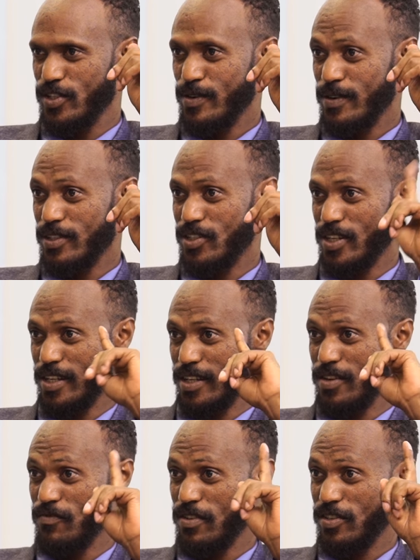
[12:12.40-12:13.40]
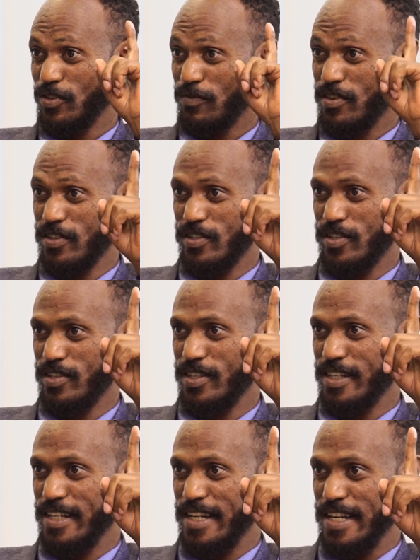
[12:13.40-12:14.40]
UOG, University of Gondar
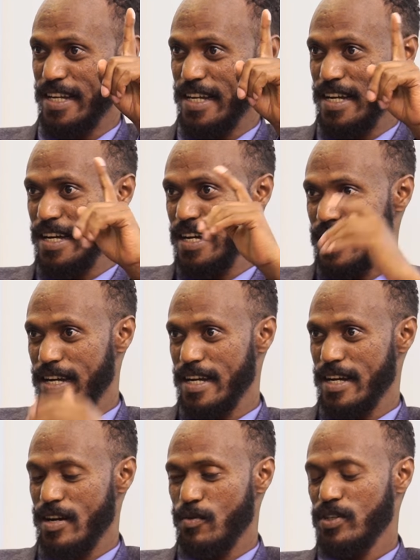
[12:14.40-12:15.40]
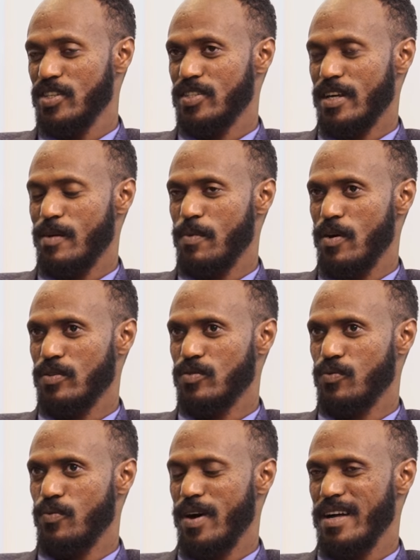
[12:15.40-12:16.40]
which is about
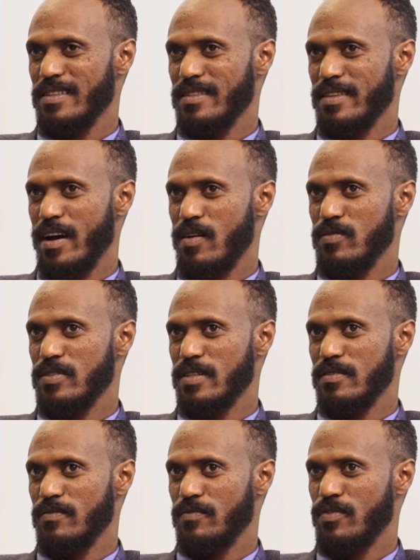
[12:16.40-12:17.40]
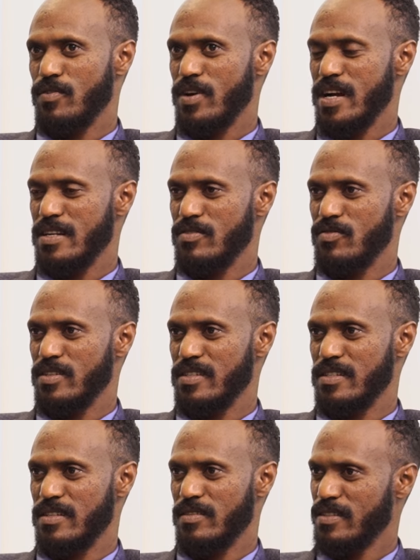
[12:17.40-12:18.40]
1,400
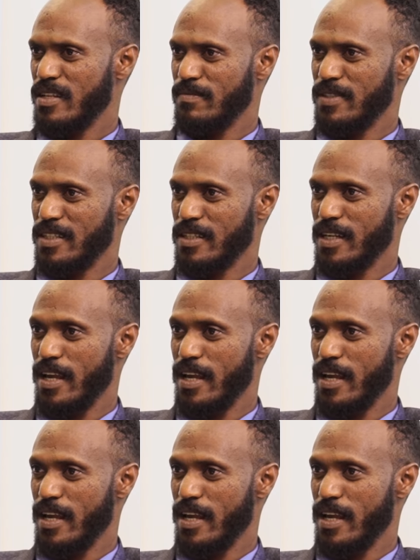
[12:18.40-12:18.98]
or something